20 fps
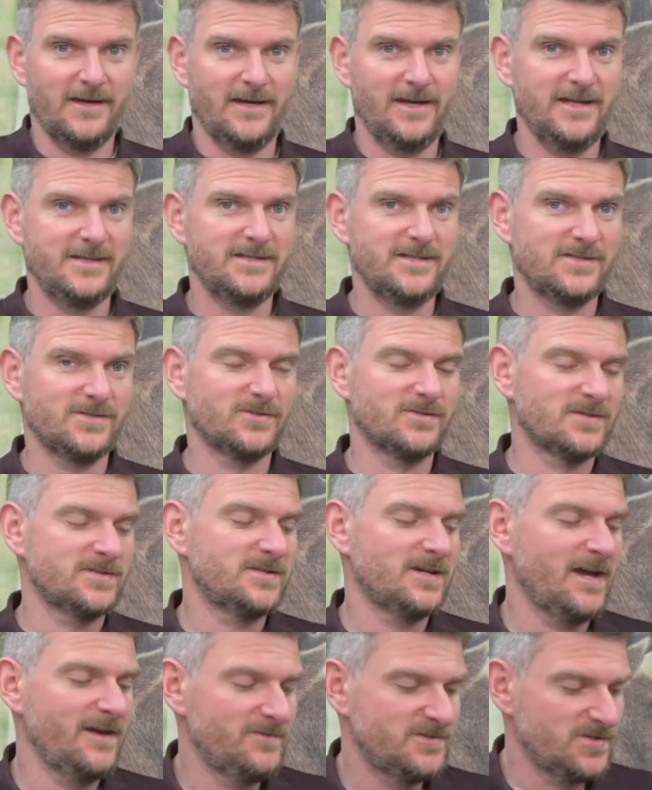It is
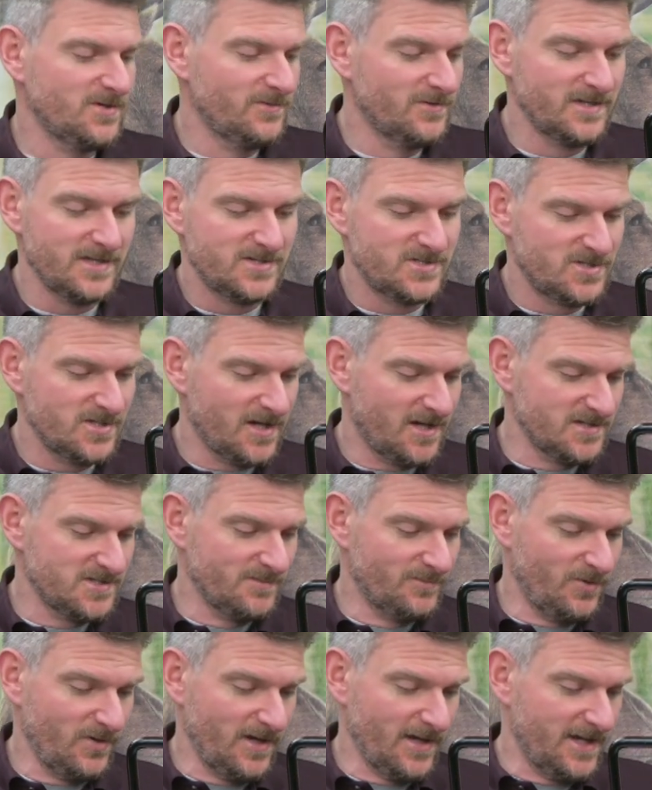unsafe to discharge
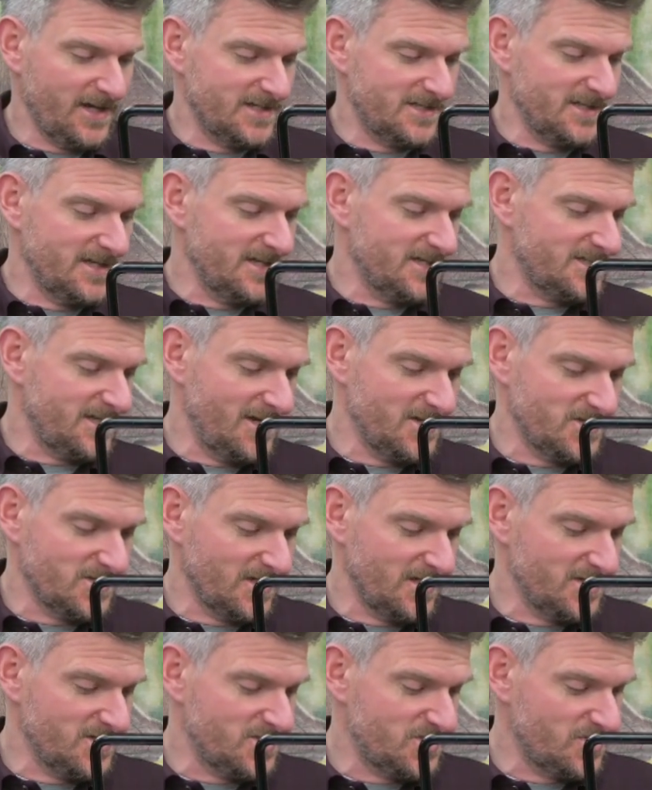a bullet is the
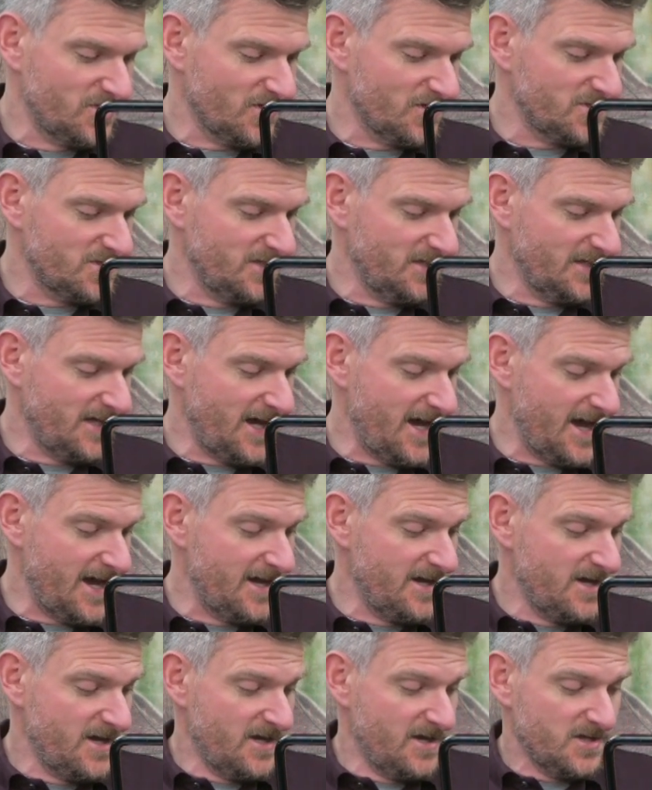essential instruction there.